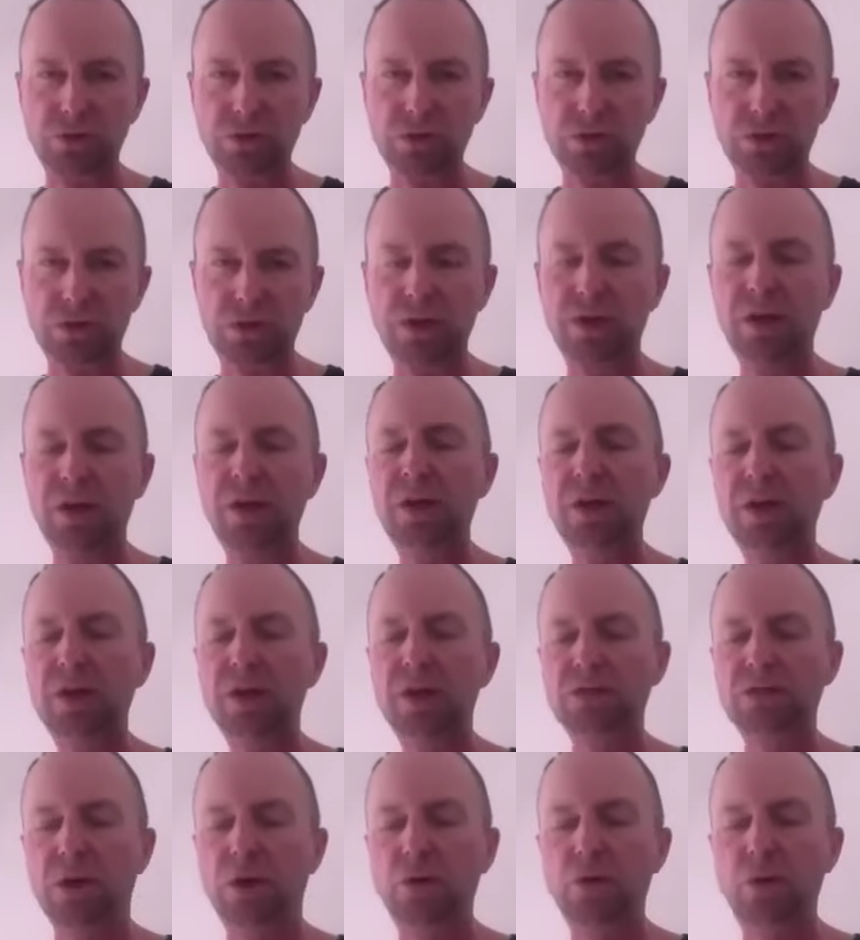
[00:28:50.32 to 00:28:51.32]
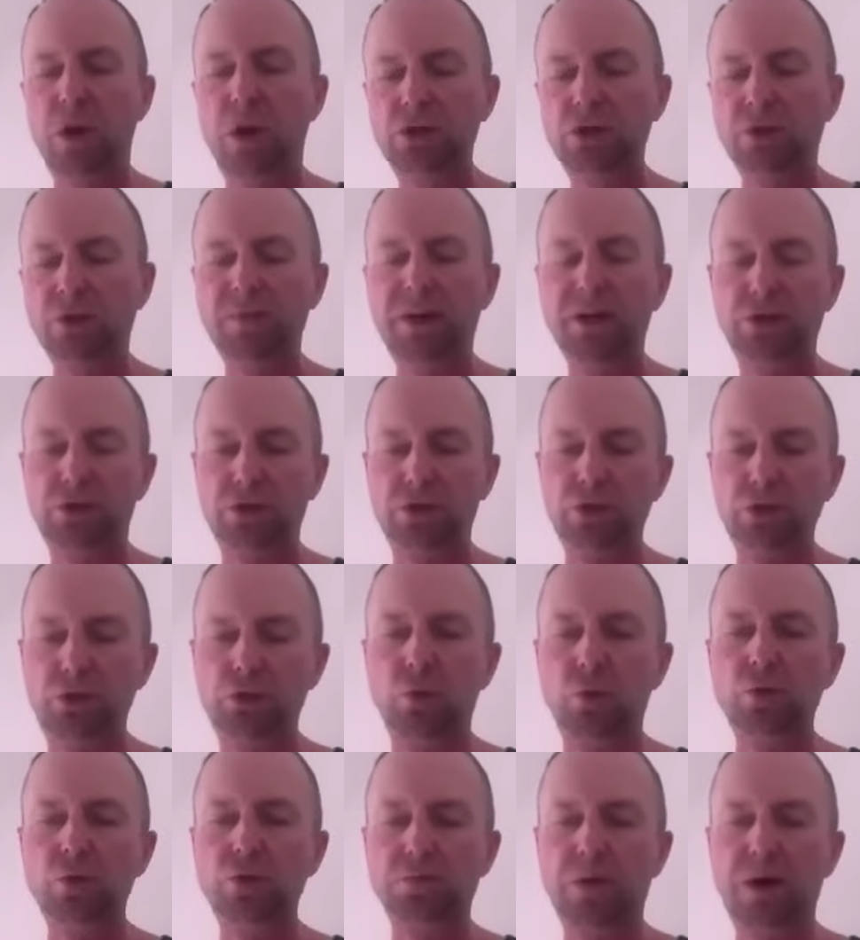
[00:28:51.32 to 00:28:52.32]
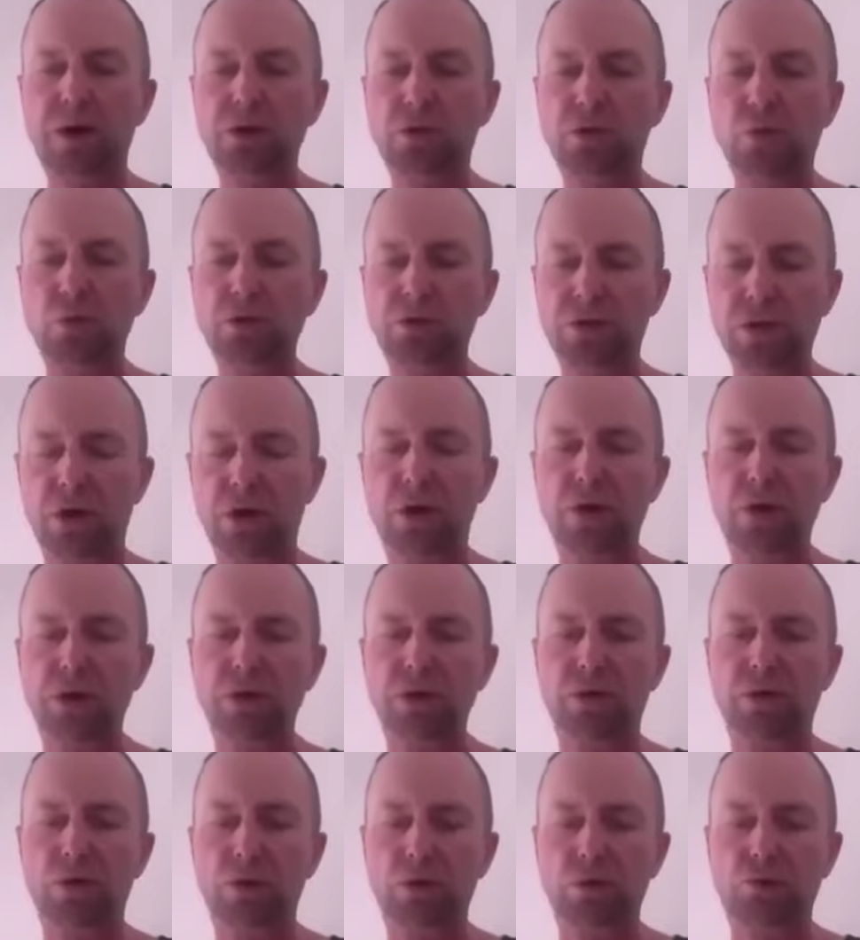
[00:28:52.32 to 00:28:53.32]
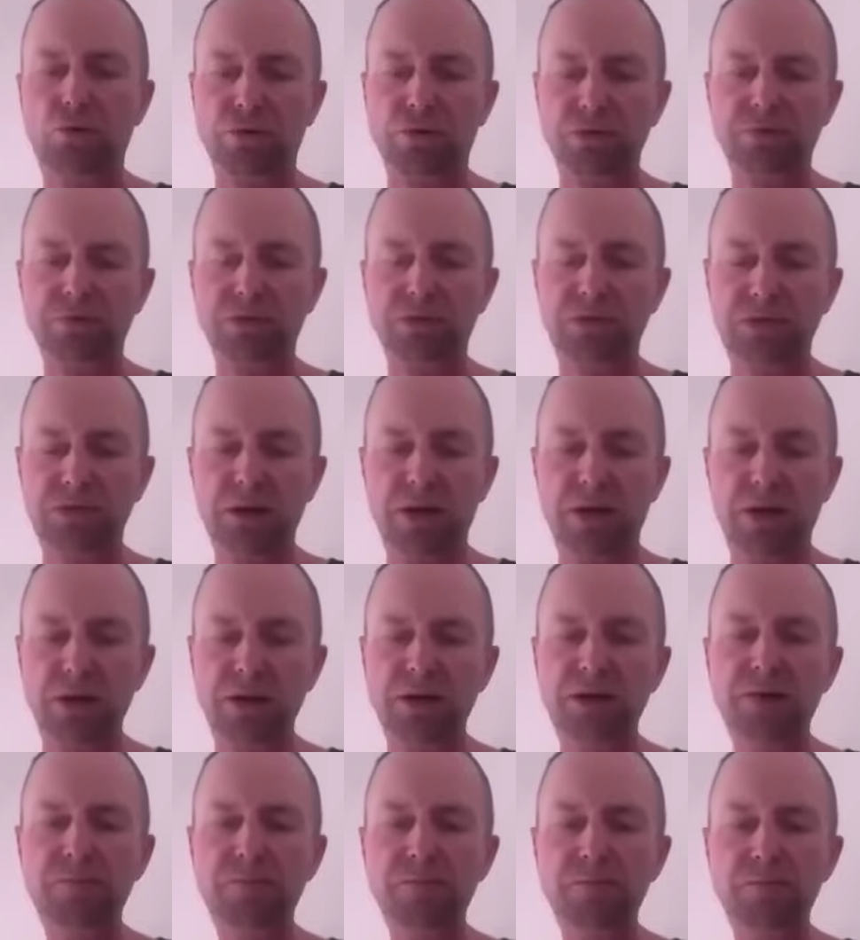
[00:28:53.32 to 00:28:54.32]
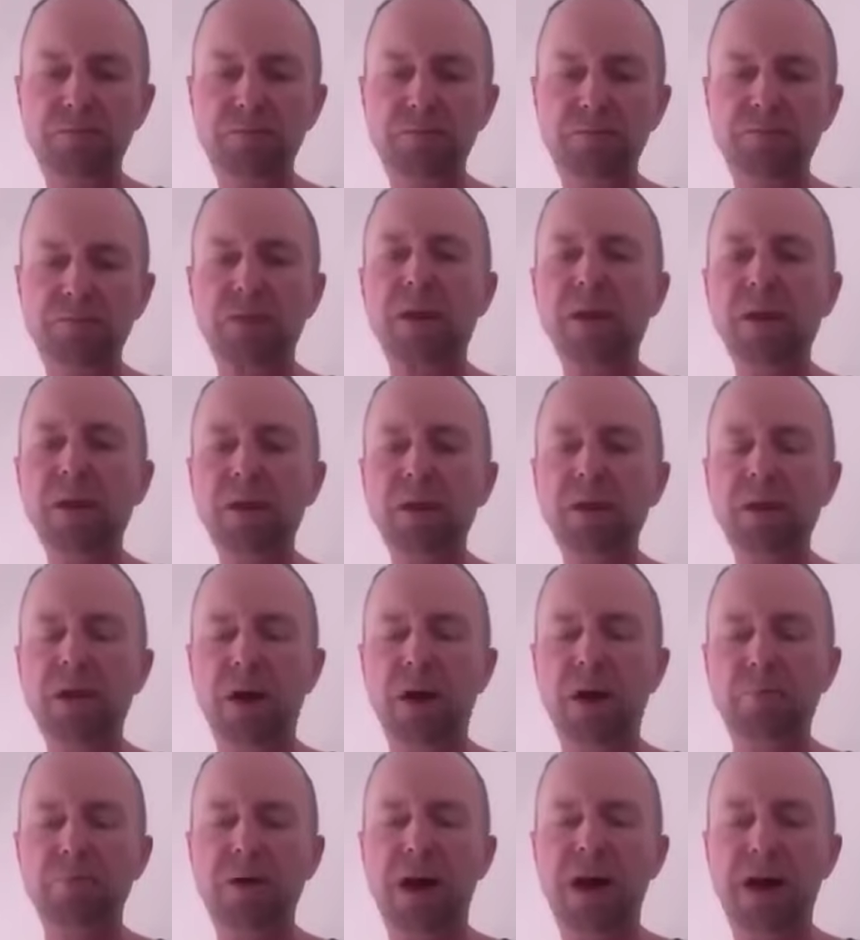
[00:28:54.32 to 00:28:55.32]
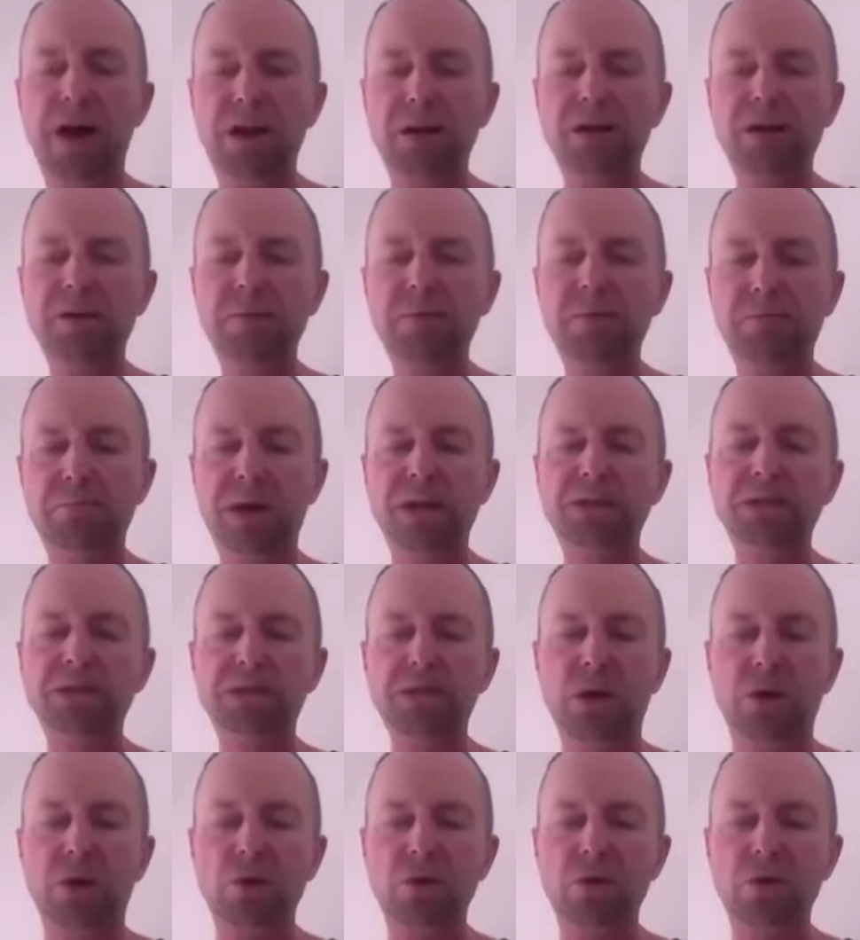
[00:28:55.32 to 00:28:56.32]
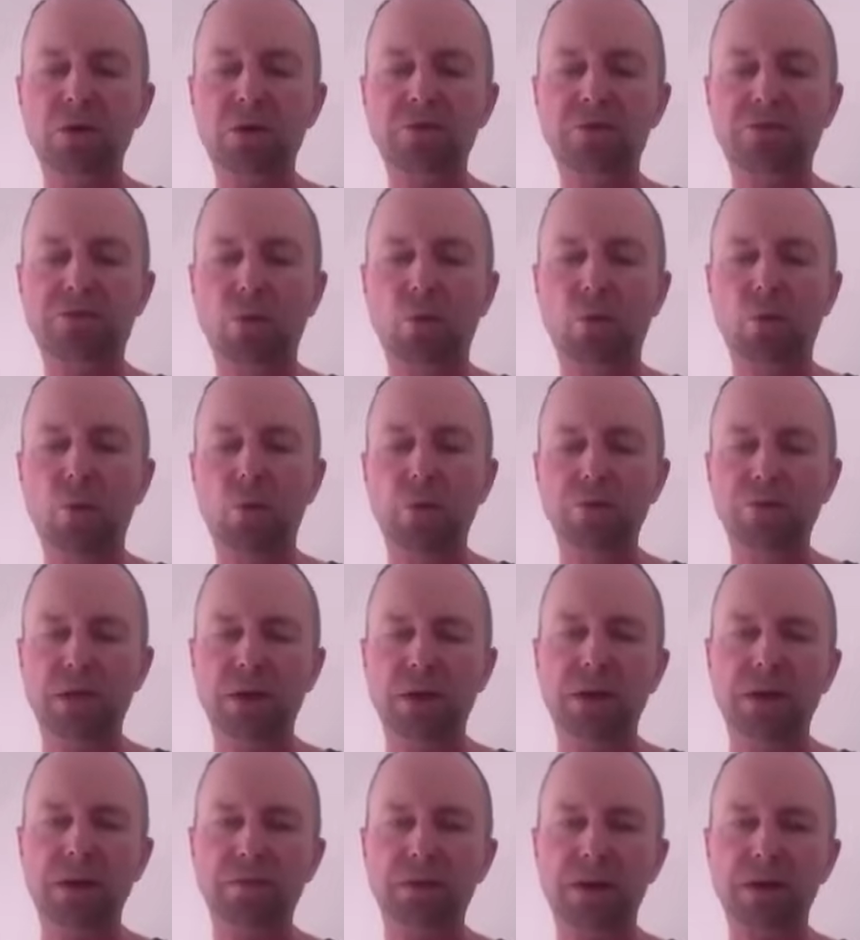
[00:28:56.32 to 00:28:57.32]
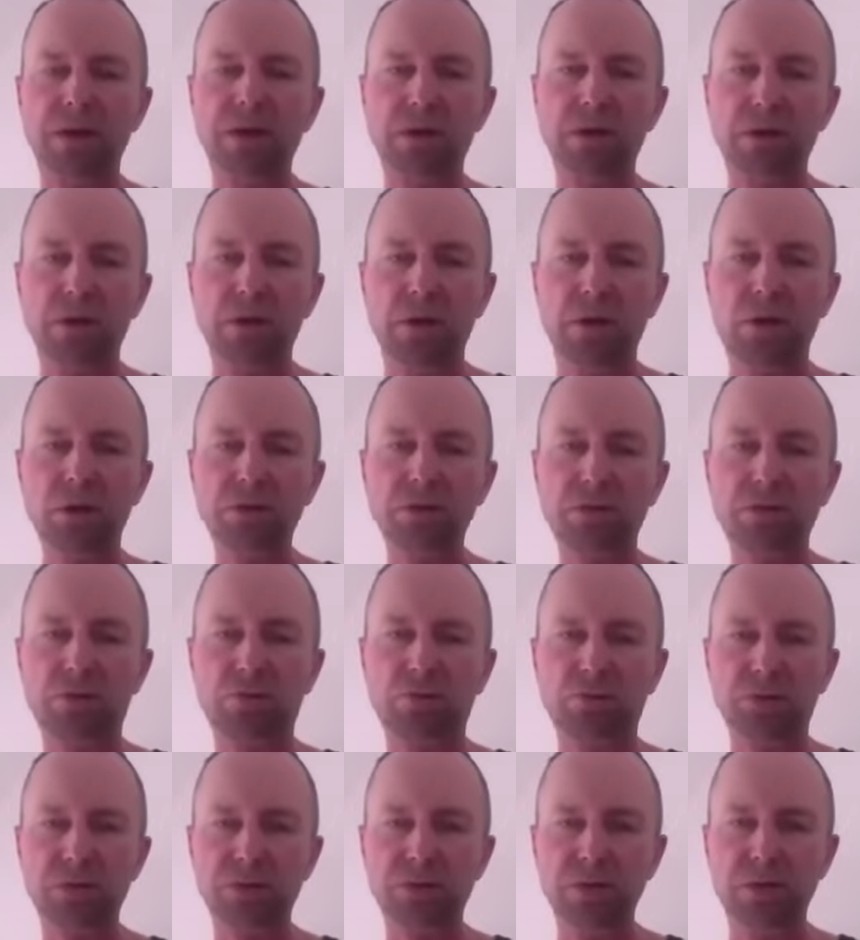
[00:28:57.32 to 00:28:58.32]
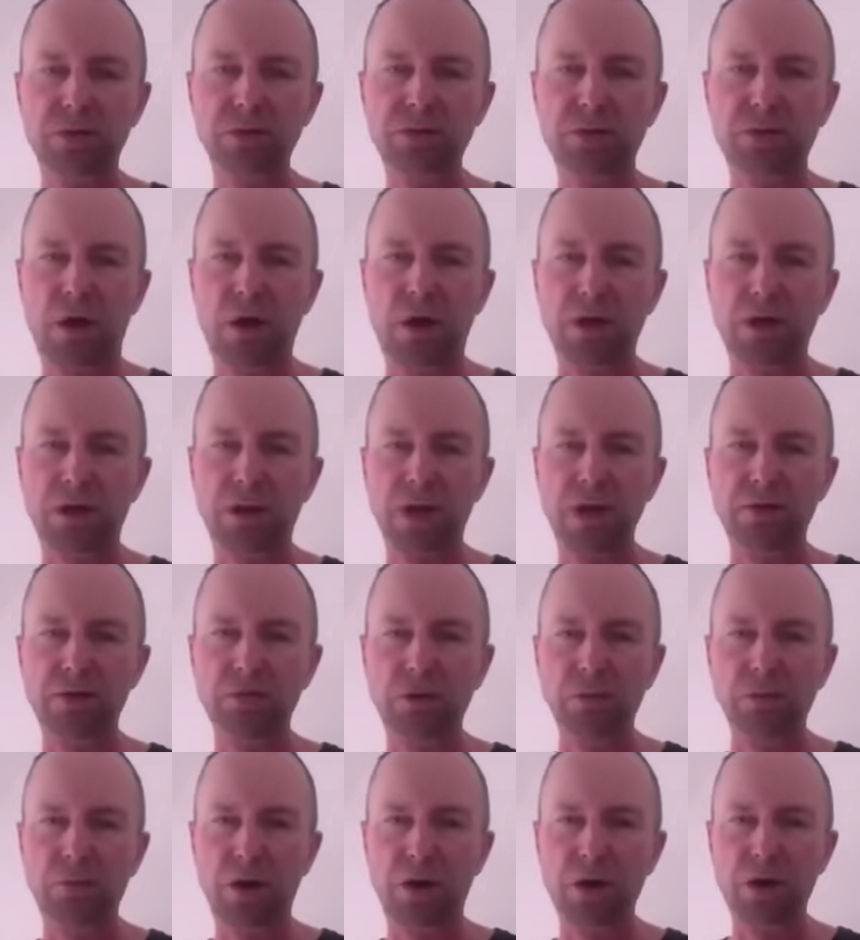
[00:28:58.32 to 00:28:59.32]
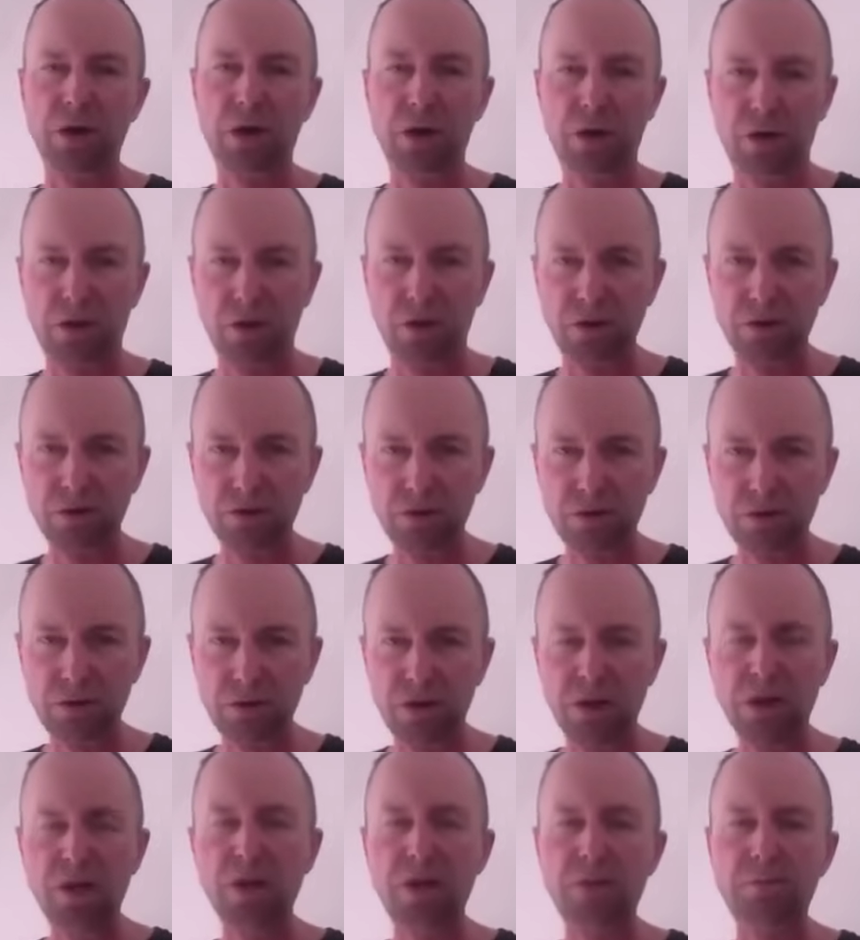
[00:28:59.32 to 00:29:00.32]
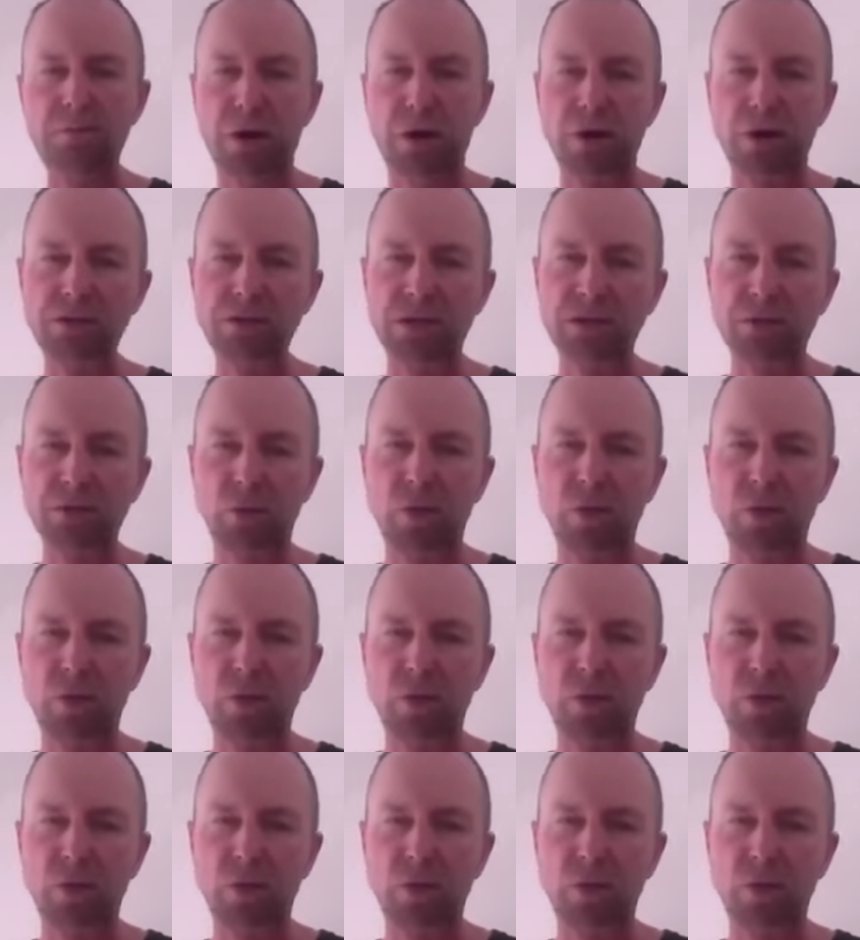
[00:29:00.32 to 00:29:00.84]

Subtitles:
rituals. So, as you mentioned, George Michael died on Christmas Day, a man best known for the lyric, Last Christmas I Gave You My Heart, passes